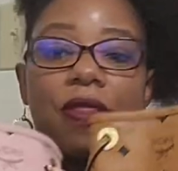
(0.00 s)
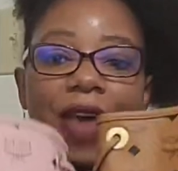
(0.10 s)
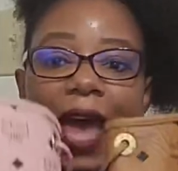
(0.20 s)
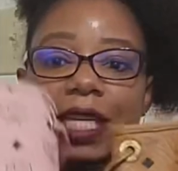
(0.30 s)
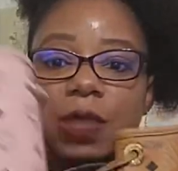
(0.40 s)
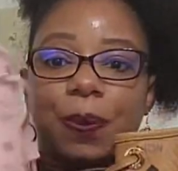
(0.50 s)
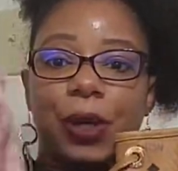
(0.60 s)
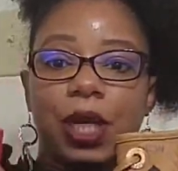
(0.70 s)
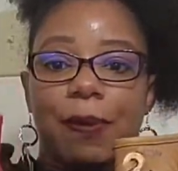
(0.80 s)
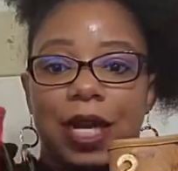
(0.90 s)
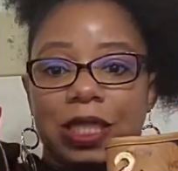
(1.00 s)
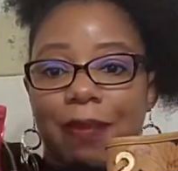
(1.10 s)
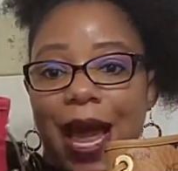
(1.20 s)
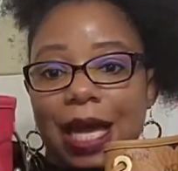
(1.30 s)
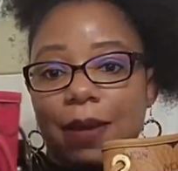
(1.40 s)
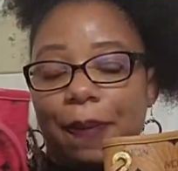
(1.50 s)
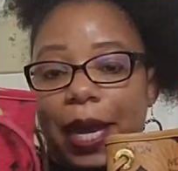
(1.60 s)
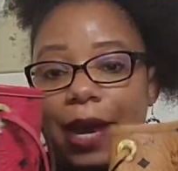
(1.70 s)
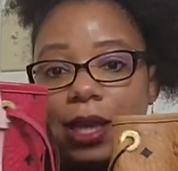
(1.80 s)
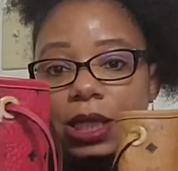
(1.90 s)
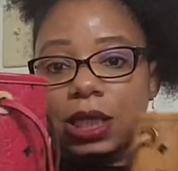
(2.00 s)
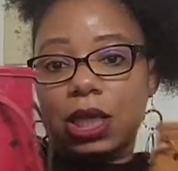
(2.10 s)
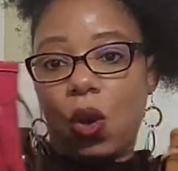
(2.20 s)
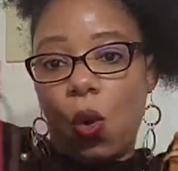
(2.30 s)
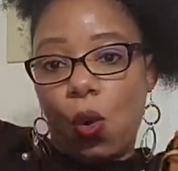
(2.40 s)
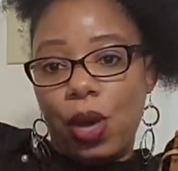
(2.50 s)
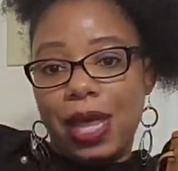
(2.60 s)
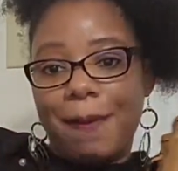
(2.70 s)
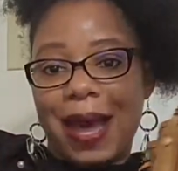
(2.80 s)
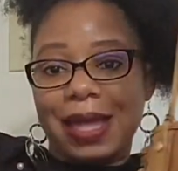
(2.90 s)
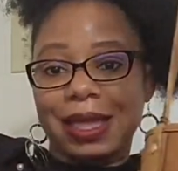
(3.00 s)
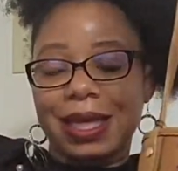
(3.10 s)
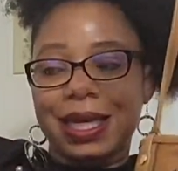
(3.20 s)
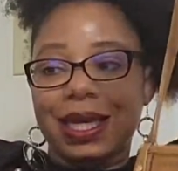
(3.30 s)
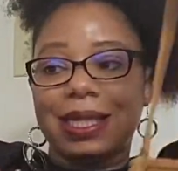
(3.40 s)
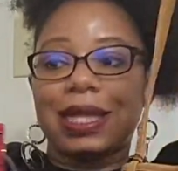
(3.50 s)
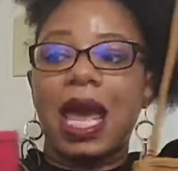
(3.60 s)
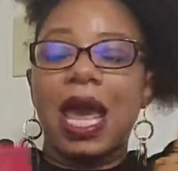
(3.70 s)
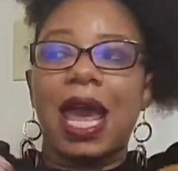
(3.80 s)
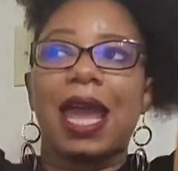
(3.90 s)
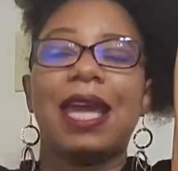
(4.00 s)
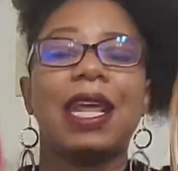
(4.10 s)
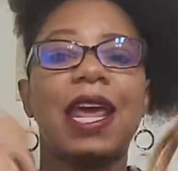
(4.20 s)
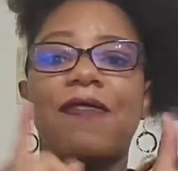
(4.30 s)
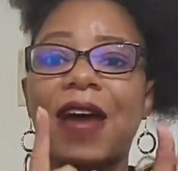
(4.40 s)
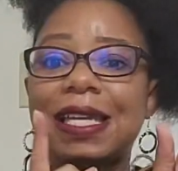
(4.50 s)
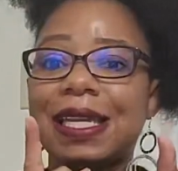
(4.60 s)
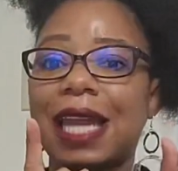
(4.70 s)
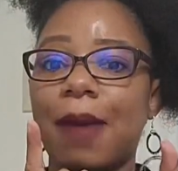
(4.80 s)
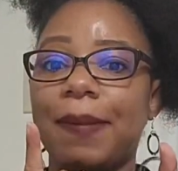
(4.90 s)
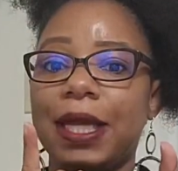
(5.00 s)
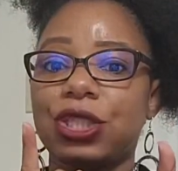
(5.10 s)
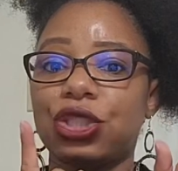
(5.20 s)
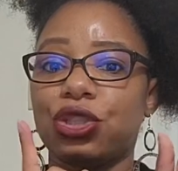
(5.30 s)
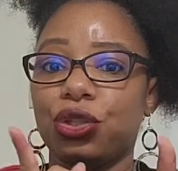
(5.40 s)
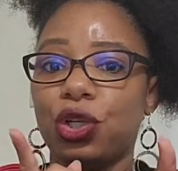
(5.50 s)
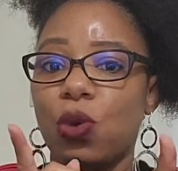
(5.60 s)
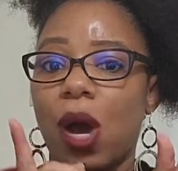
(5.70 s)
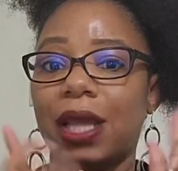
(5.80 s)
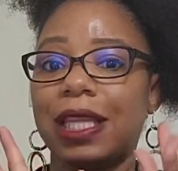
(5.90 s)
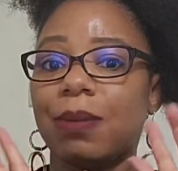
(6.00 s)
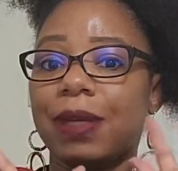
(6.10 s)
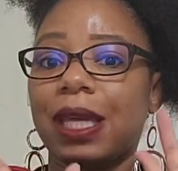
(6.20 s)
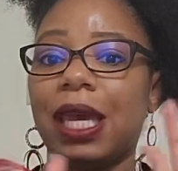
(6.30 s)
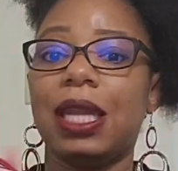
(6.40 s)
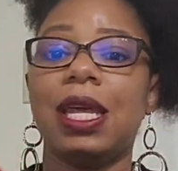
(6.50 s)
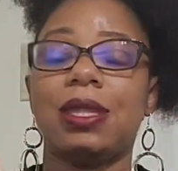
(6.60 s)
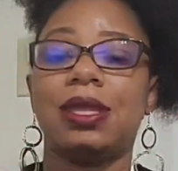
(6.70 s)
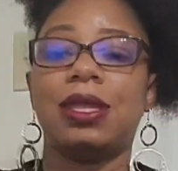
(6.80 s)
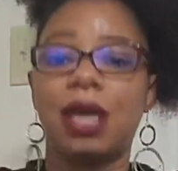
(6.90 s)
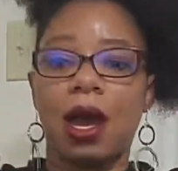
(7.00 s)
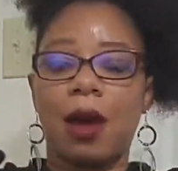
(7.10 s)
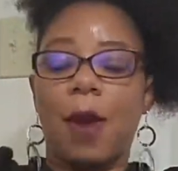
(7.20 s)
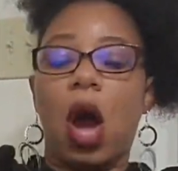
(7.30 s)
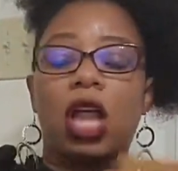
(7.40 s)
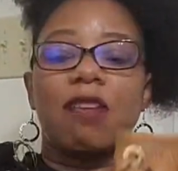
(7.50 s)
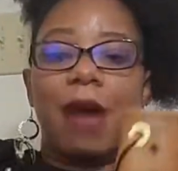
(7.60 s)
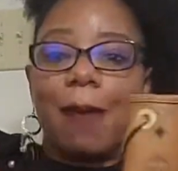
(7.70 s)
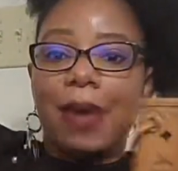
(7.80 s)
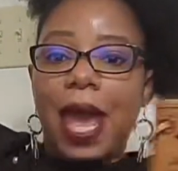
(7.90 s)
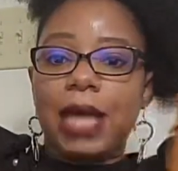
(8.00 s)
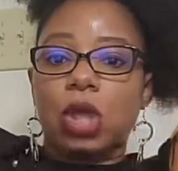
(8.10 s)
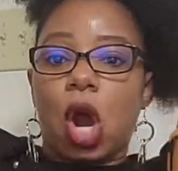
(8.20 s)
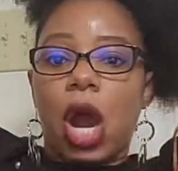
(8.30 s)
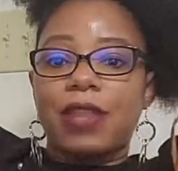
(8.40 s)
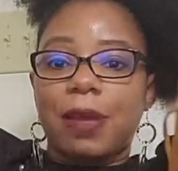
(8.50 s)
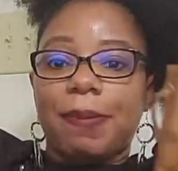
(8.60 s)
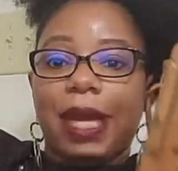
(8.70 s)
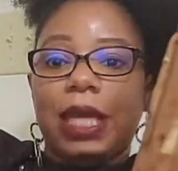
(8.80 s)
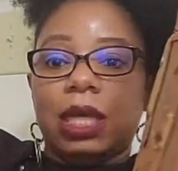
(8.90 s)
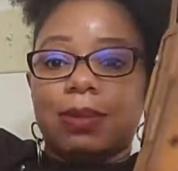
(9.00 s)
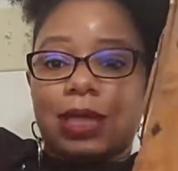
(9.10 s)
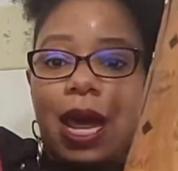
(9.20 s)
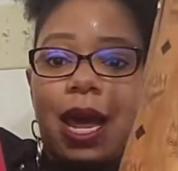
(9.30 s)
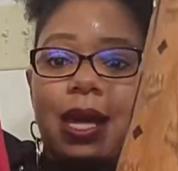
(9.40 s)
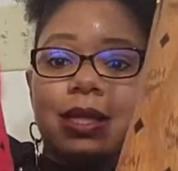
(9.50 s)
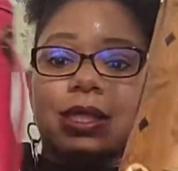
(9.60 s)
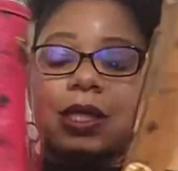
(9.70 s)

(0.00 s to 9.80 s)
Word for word: that is pretty much my comparison on my Liz. And if I did not mention to you all at the beginning, um, all of my bags are the medium size.